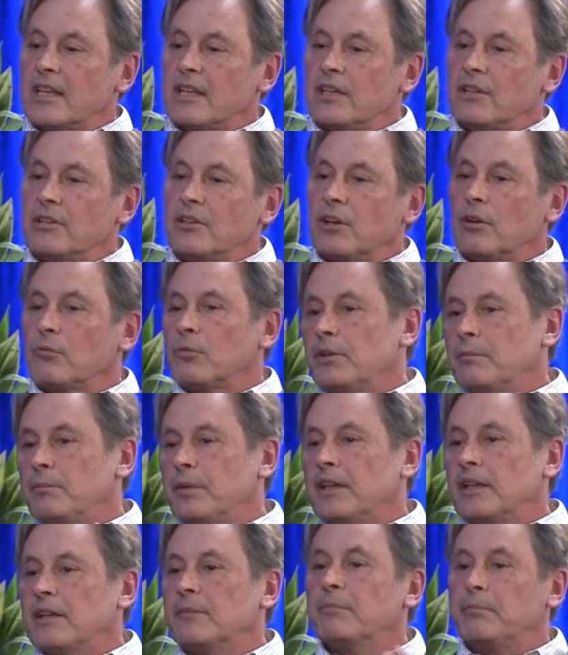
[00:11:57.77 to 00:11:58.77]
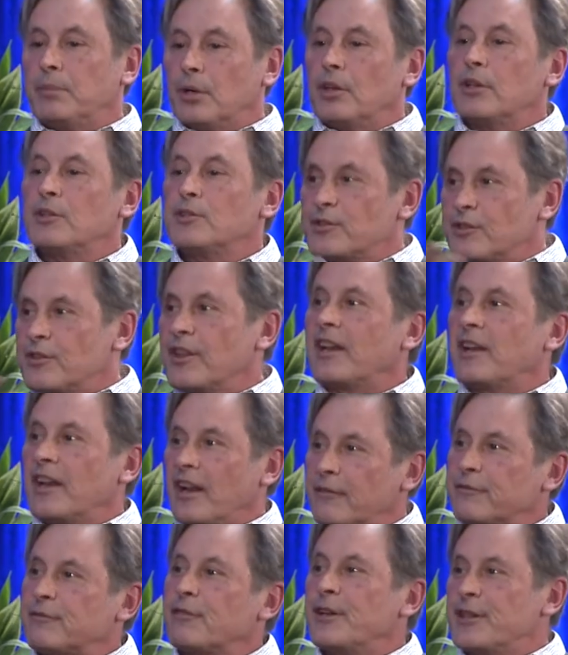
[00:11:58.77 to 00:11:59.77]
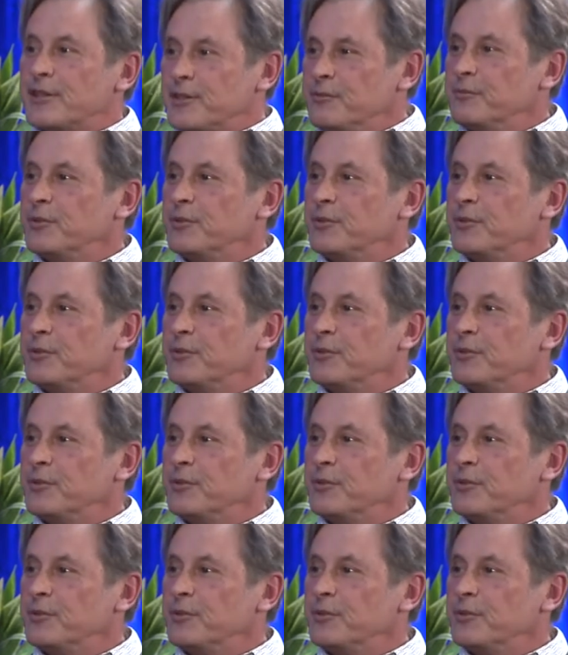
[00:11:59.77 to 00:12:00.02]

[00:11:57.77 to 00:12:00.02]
you know, would be birds that are free to